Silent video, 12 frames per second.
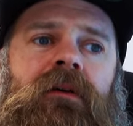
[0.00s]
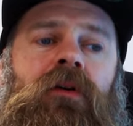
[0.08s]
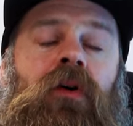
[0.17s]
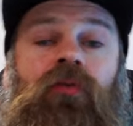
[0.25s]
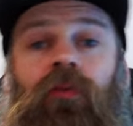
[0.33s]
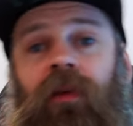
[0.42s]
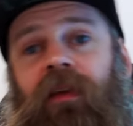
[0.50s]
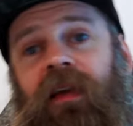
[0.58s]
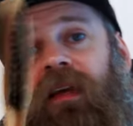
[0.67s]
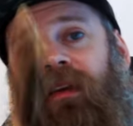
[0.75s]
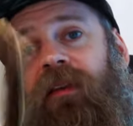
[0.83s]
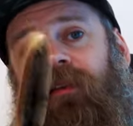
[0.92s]
Also, the
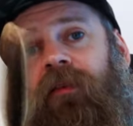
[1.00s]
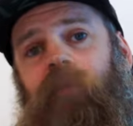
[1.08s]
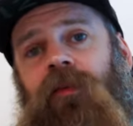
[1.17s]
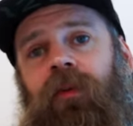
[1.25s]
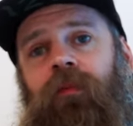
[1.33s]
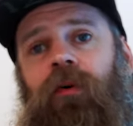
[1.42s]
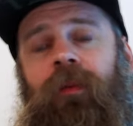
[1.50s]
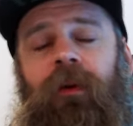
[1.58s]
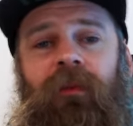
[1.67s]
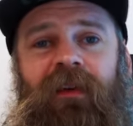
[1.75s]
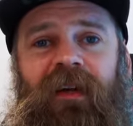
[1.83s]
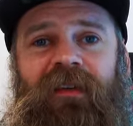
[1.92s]
tickets for the Braw Beard
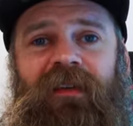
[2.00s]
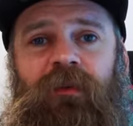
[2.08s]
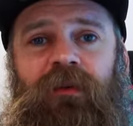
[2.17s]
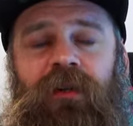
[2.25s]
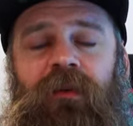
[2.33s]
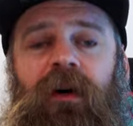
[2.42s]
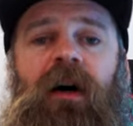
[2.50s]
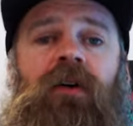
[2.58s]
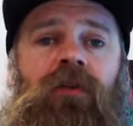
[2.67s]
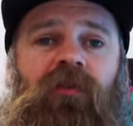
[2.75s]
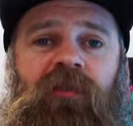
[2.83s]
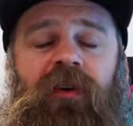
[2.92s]
Moustache Championship are
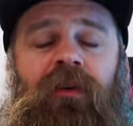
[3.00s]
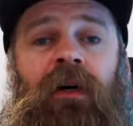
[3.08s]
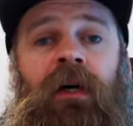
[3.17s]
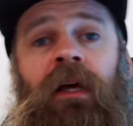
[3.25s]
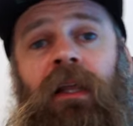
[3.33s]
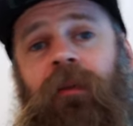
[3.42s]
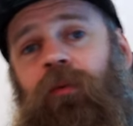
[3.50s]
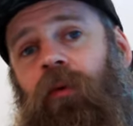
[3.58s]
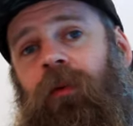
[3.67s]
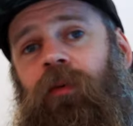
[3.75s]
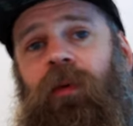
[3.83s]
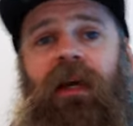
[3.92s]
on sale. The Braw
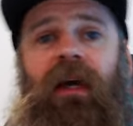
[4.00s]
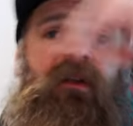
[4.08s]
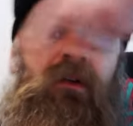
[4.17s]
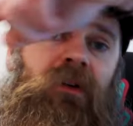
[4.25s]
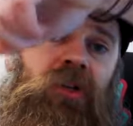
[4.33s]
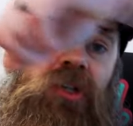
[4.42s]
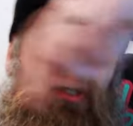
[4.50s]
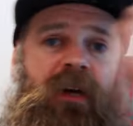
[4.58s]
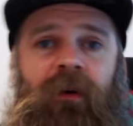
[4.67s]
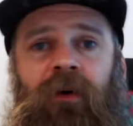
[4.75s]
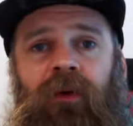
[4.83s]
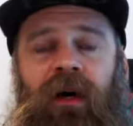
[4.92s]
Beard Weekender, check
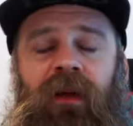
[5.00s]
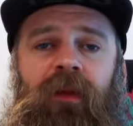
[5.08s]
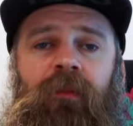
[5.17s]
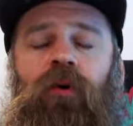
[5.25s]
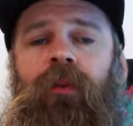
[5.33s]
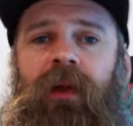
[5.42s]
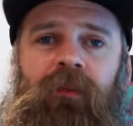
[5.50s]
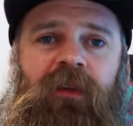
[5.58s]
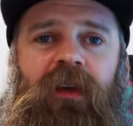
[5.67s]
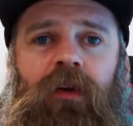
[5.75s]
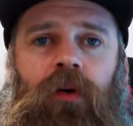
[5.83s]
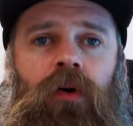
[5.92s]
them out at
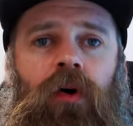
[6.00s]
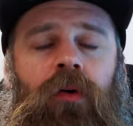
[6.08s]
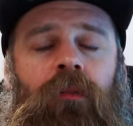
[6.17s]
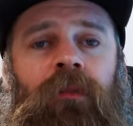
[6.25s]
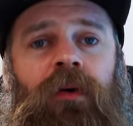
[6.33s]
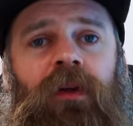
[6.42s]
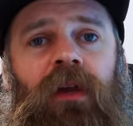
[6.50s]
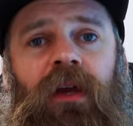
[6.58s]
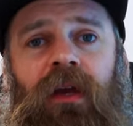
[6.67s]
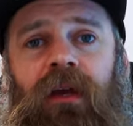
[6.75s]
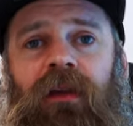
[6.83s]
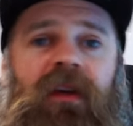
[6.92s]
thebrawbmc.com. You
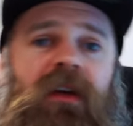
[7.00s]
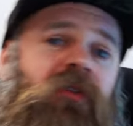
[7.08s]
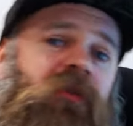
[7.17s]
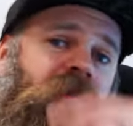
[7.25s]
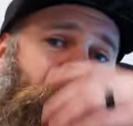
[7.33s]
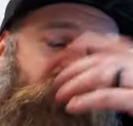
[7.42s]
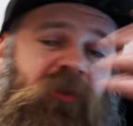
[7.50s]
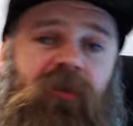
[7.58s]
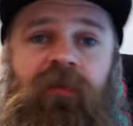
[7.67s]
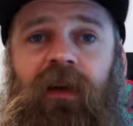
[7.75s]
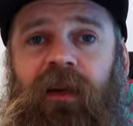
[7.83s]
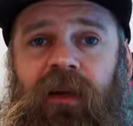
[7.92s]
can get tickets for just a
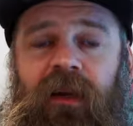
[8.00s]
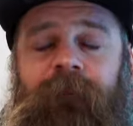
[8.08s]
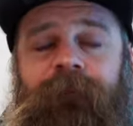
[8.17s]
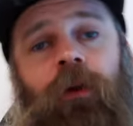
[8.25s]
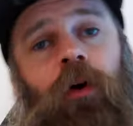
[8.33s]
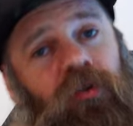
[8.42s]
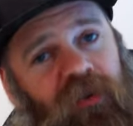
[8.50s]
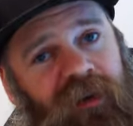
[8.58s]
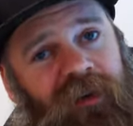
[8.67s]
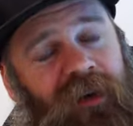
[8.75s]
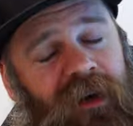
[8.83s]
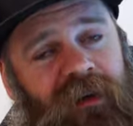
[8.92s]
Friday night, or just a
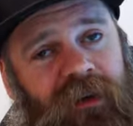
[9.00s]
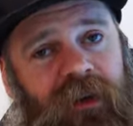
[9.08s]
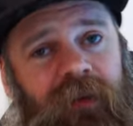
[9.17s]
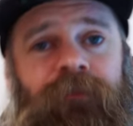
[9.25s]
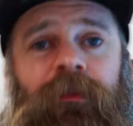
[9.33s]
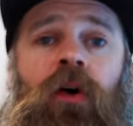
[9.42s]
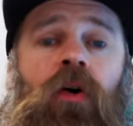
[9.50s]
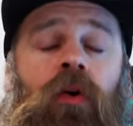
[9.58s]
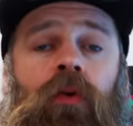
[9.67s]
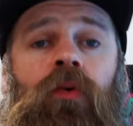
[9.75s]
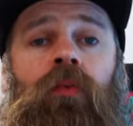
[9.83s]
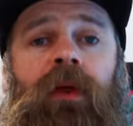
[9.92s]
Saturday night, or
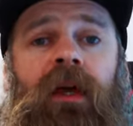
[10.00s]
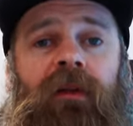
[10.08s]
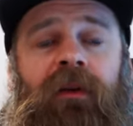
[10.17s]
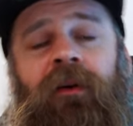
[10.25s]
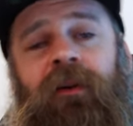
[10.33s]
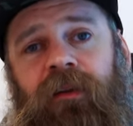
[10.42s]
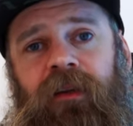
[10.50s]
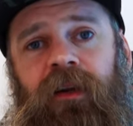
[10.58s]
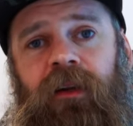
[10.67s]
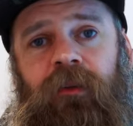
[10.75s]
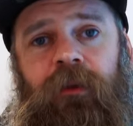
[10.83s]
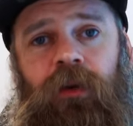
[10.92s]
the whole weekend. It's
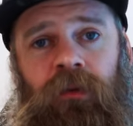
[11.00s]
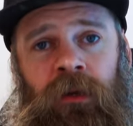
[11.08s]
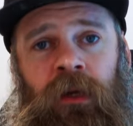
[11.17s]
entirely up to you.